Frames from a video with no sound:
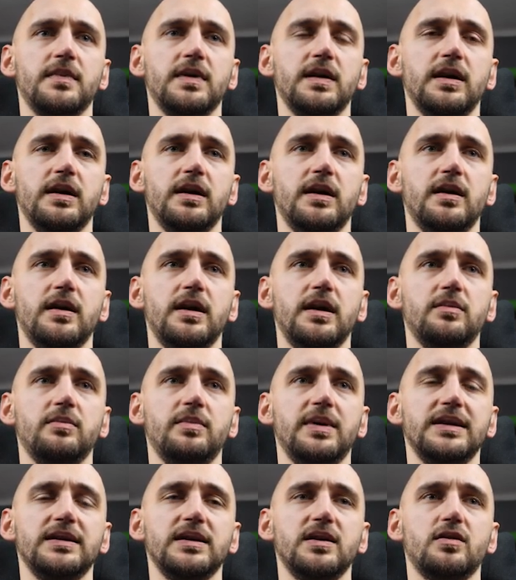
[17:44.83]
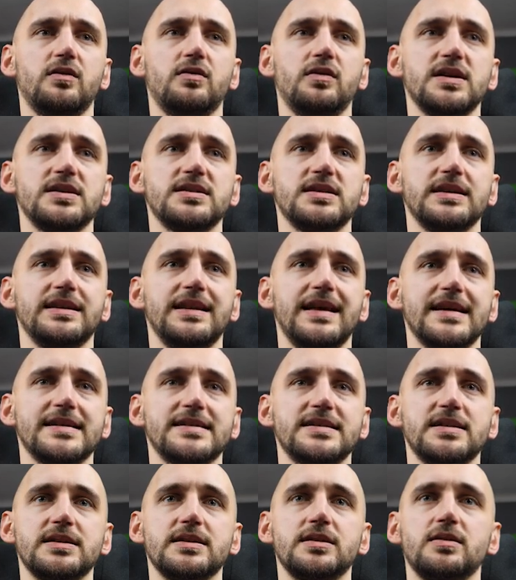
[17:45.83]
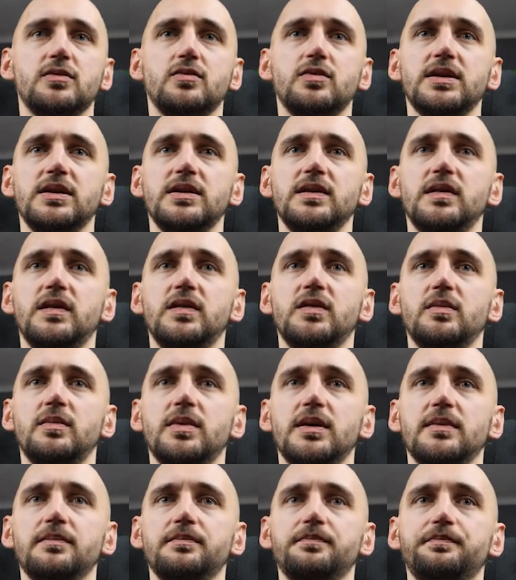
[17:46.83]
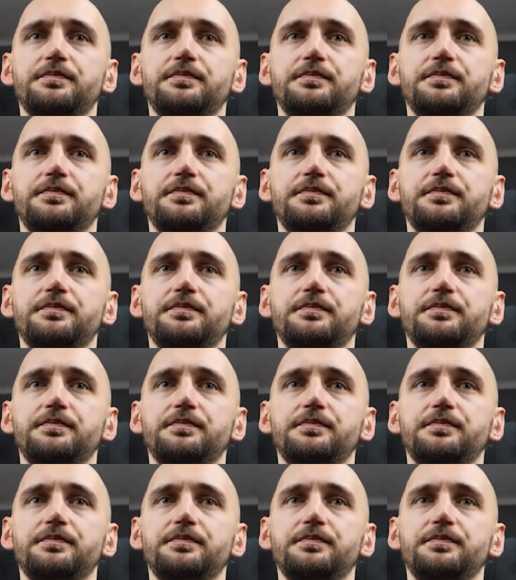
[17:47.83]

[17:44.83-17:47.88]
Yeah, and betting or raising less we need to be.